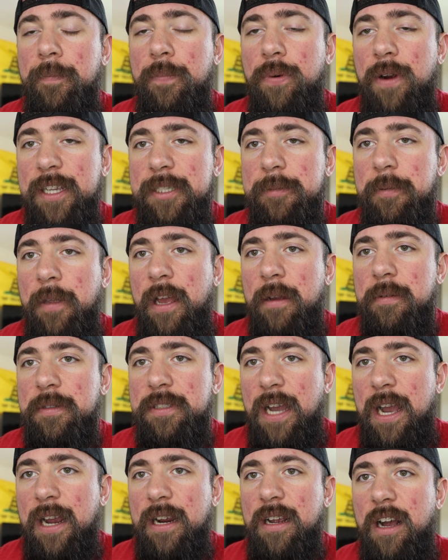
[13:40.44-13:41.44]

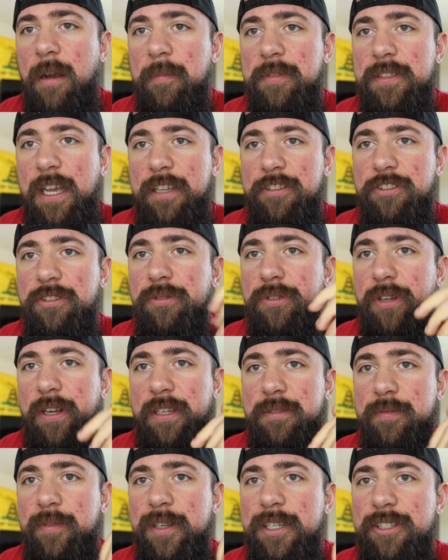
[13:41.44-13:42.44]

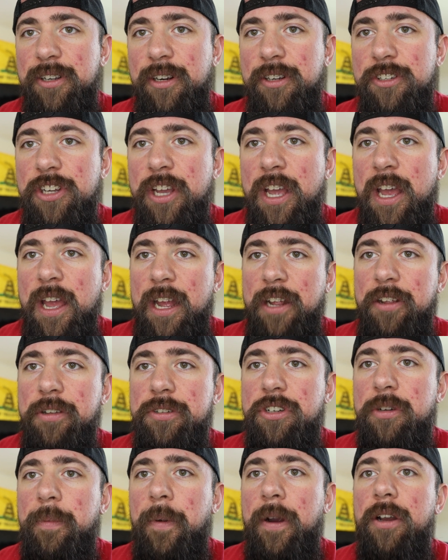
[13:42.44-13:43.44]
priceplow.com/NutrexResearch and
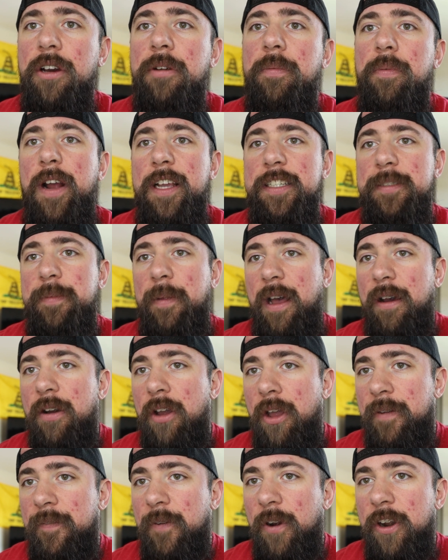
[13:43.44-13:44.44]
use coupon code PRICEPLOW
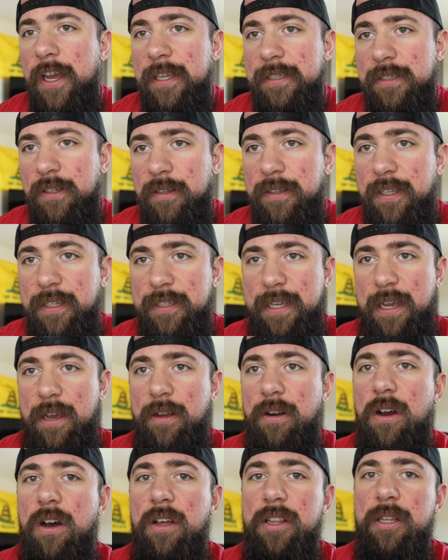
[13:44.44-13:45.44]
for a nice little
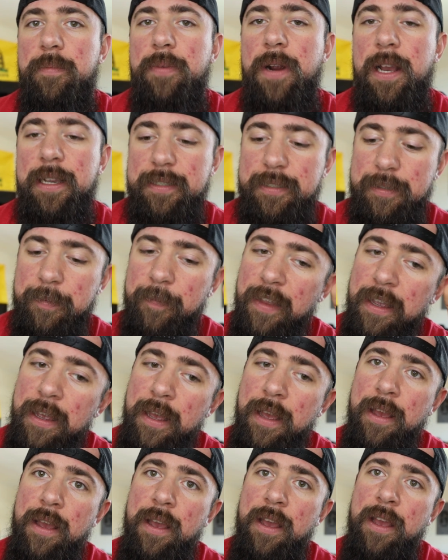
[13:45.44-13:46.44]
discount on the price.
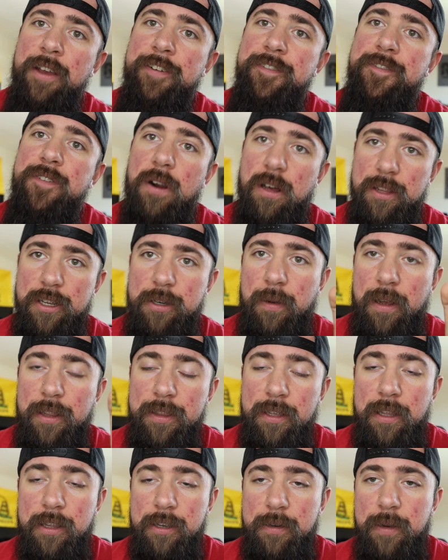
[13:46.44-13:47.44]
For all the
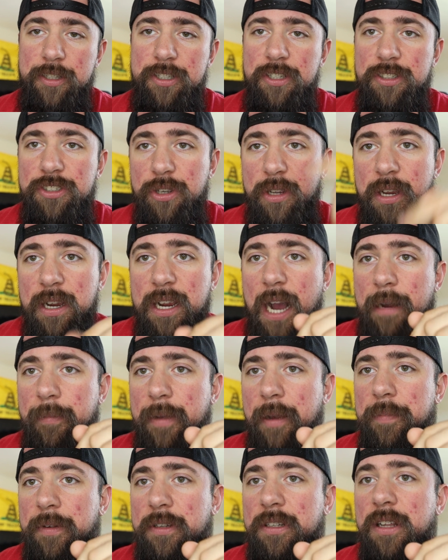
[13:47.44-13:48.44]
other questions, you can
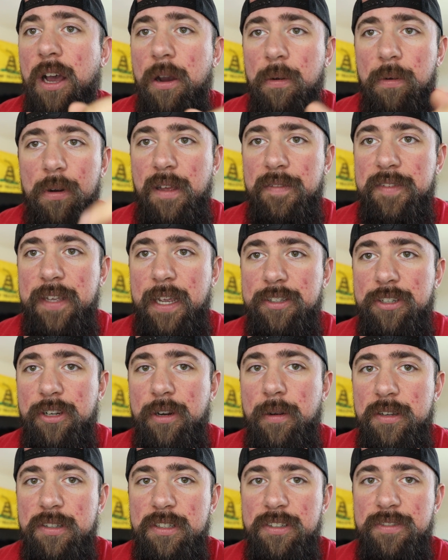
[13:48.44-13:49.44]
comment below. Love to answer
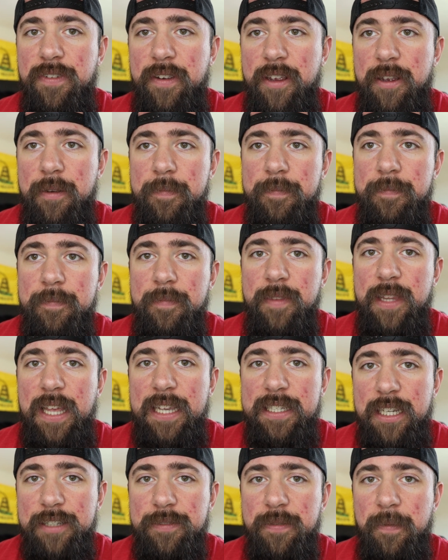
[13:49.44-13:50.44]
your questions for you.
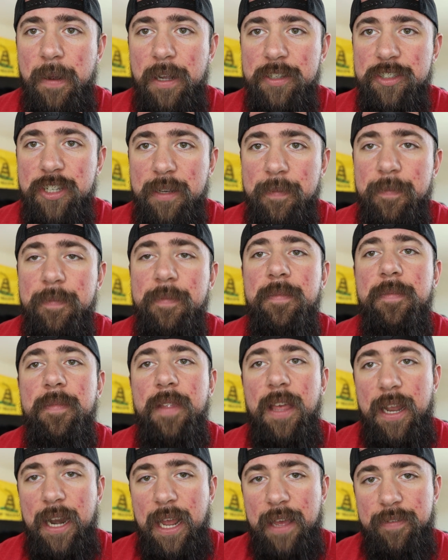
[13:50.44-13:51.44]
Thanks guys for watching,
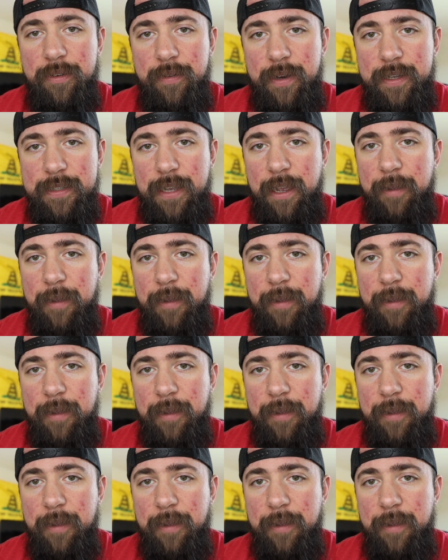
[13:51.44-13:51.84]
and have a great